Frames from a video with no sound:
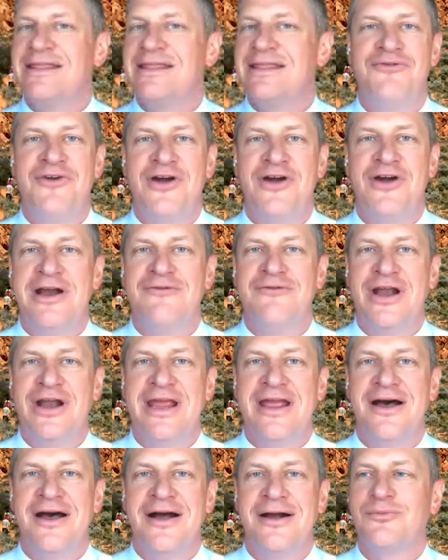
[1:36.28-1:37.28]
they were very, very
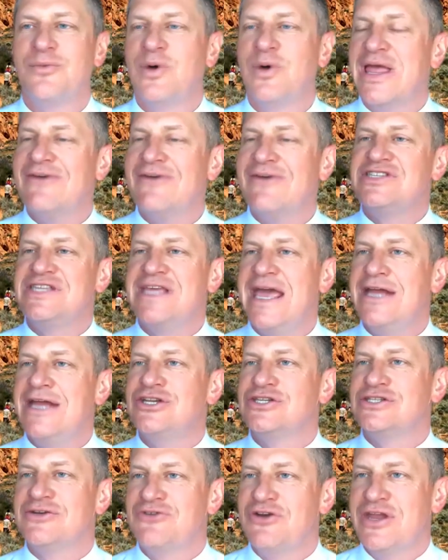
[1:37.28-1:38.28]
young. Well, give us the
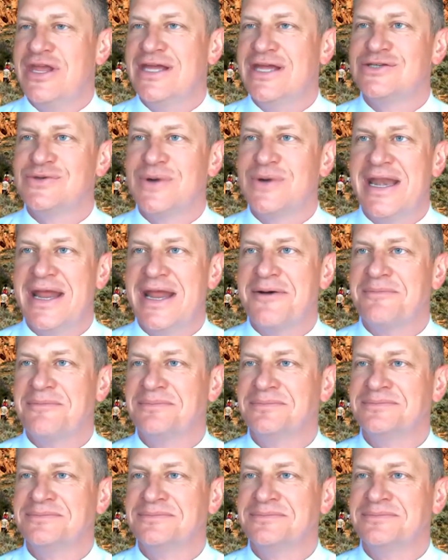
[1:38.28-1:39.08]
ages of your kids right now.